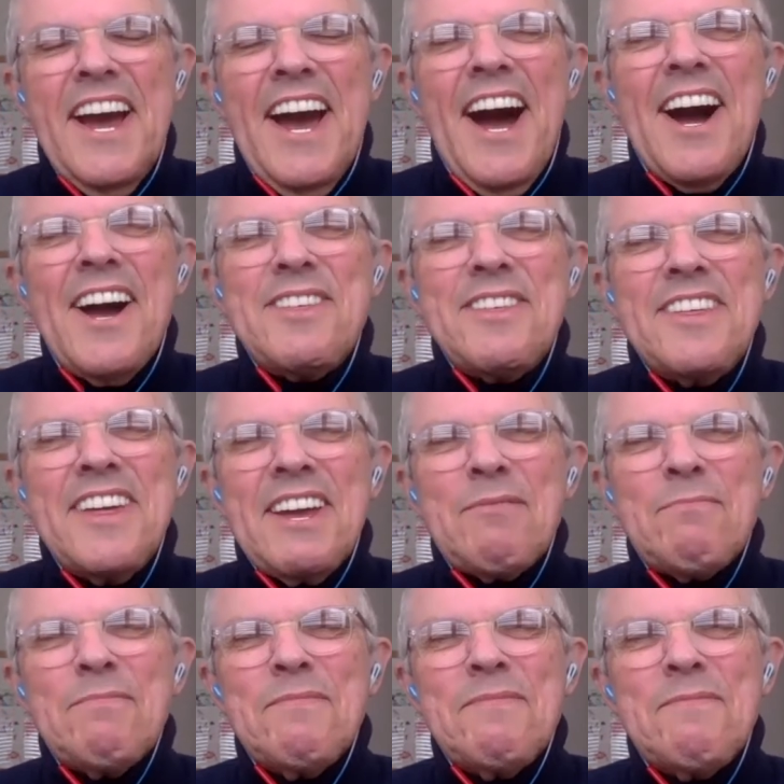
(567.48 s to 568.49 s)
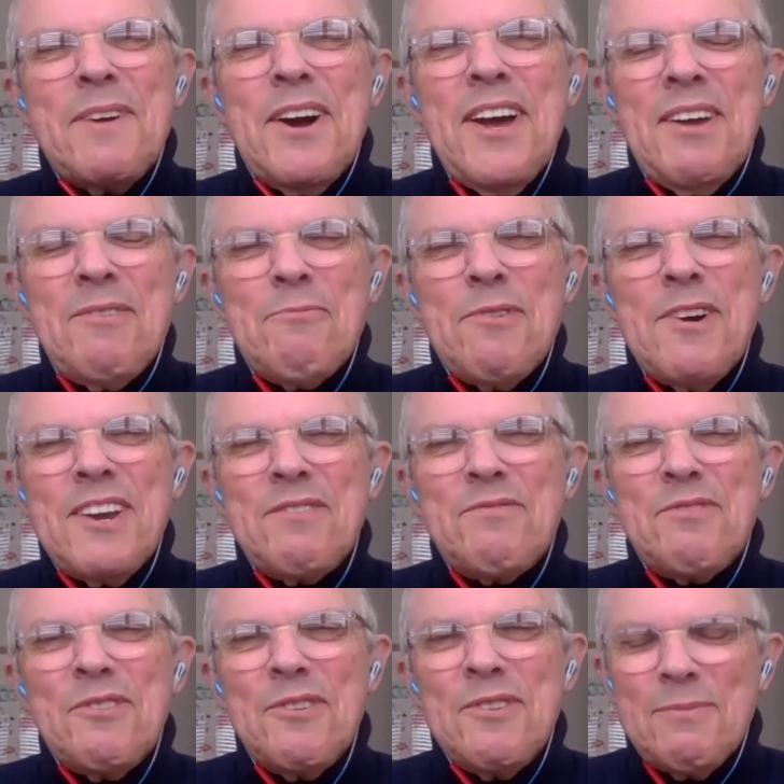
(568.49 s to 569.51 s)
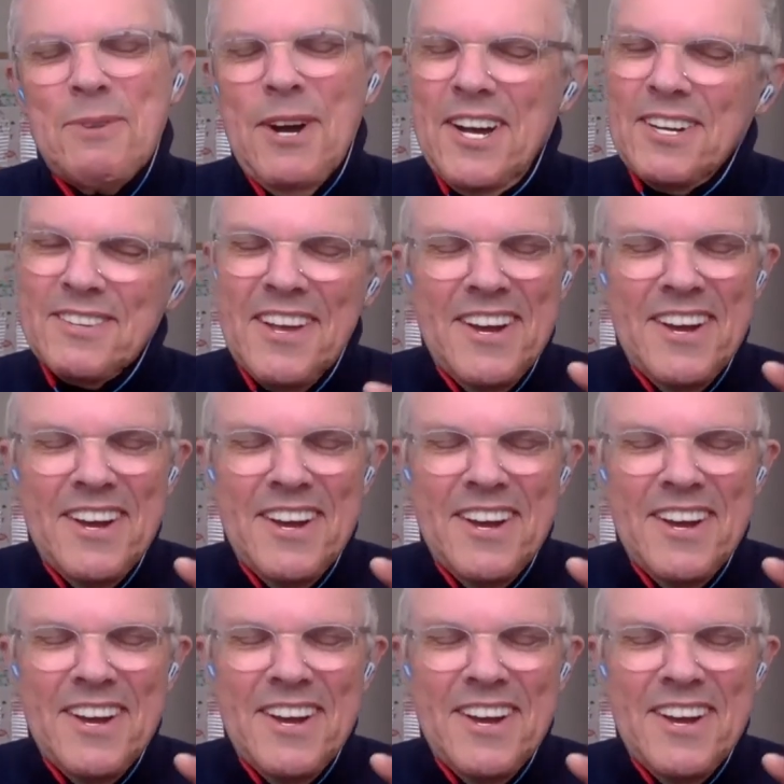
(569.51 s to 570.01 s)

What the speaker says: I think my wonderful, well,